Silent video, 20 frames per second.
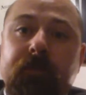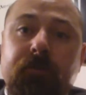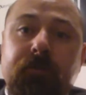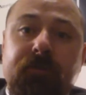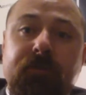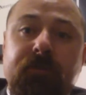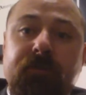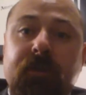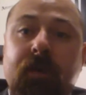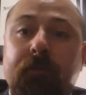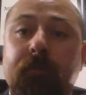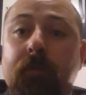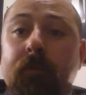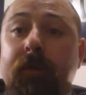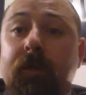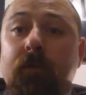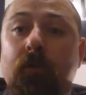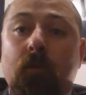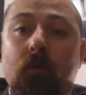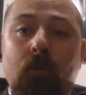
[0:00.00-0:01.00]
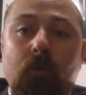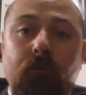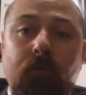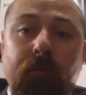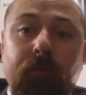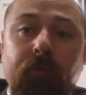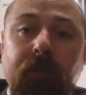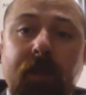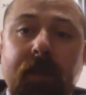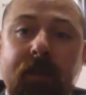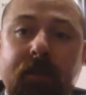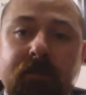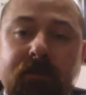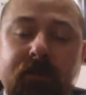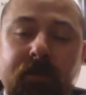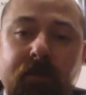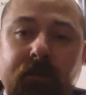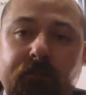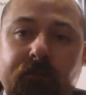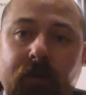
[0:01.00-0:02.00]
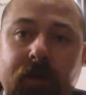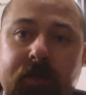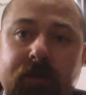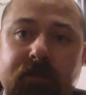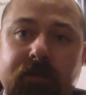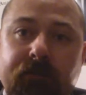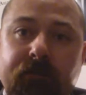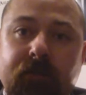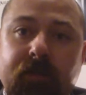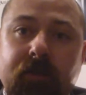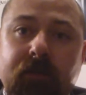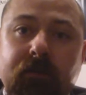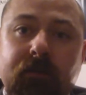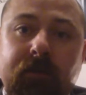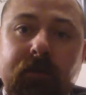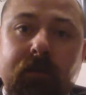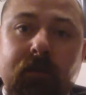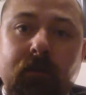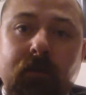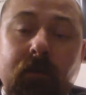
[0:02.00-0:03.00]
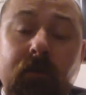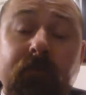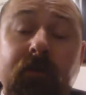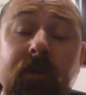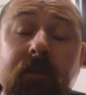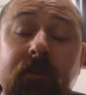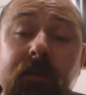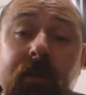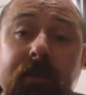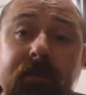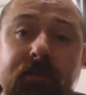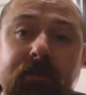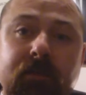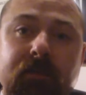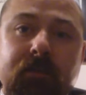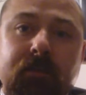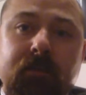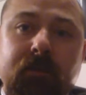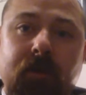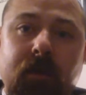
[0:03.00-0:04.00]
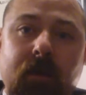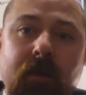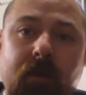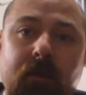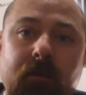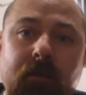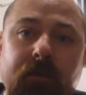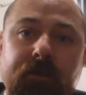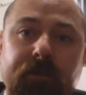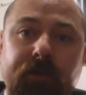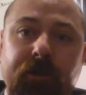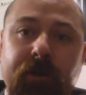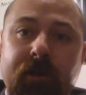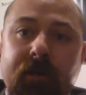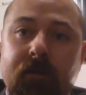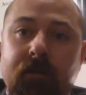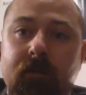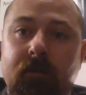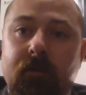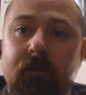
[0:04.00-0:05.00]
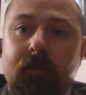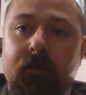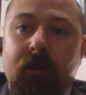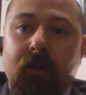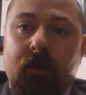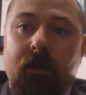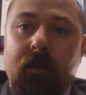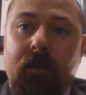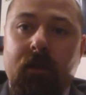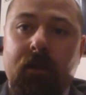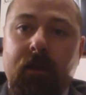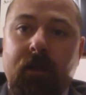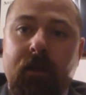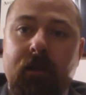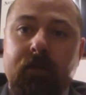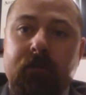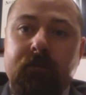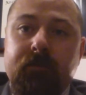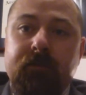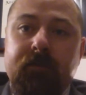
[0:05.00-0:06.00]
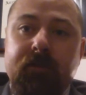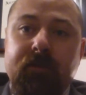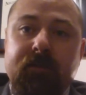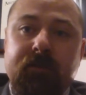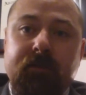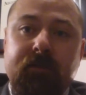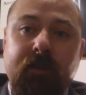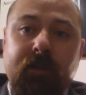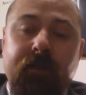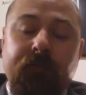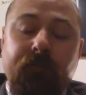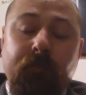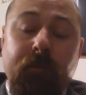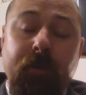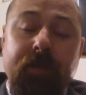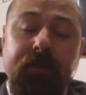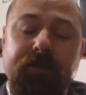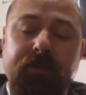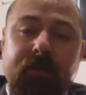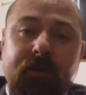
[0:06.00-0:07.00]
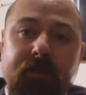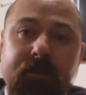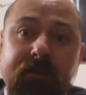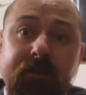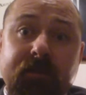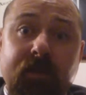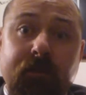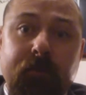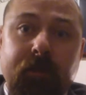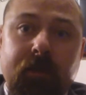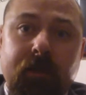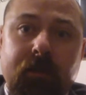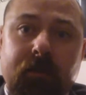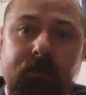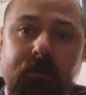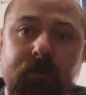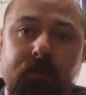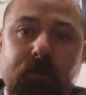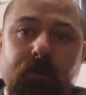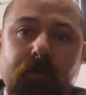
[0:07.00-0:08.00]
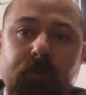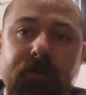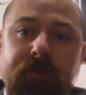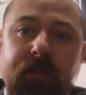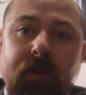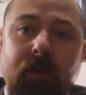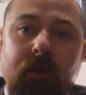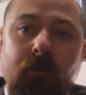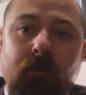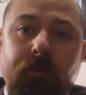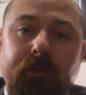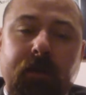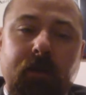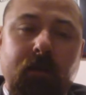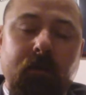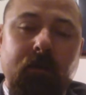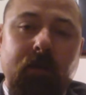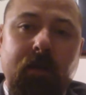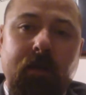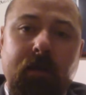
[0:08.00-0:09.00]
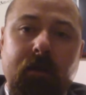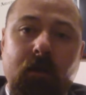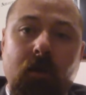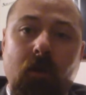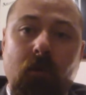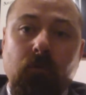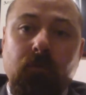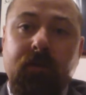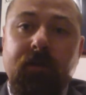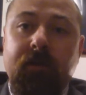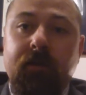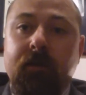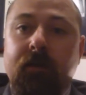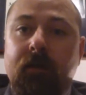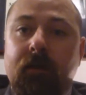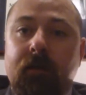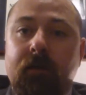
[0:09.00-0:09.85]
supplement or replace the advice of a licensed attorney, and this information is limited to the state of North Carolina only.